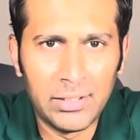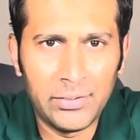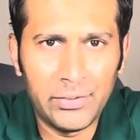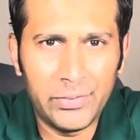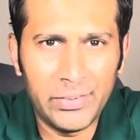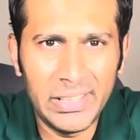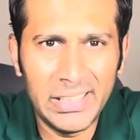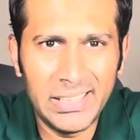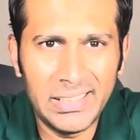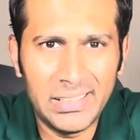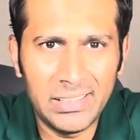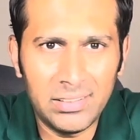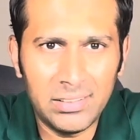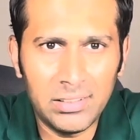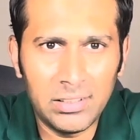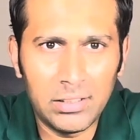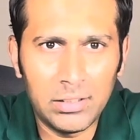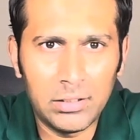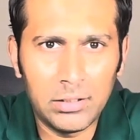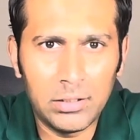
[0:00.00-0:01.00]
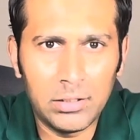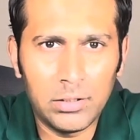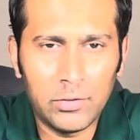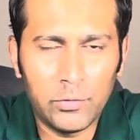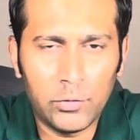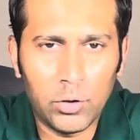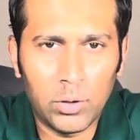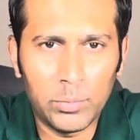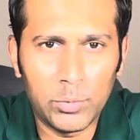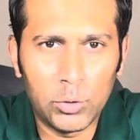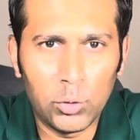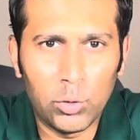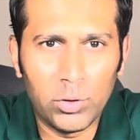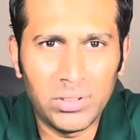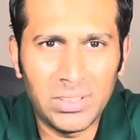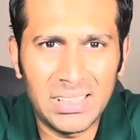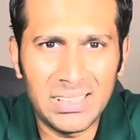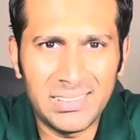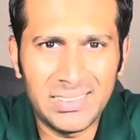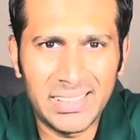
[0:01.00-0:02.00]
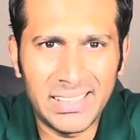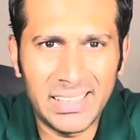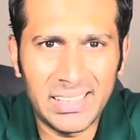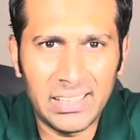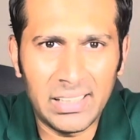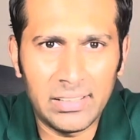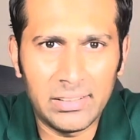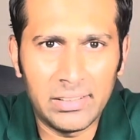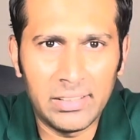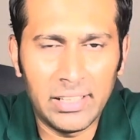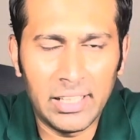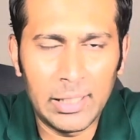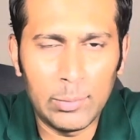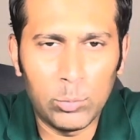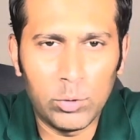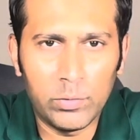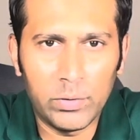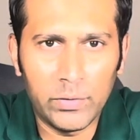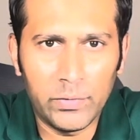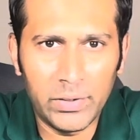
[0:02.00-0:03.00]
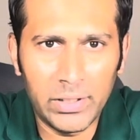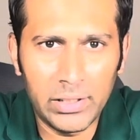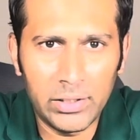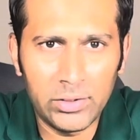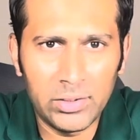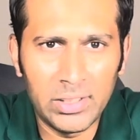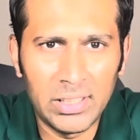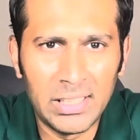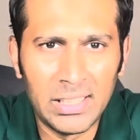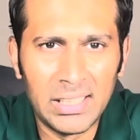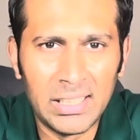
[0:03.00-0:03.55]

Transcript: feel distant from those sitting at the helm of affairs.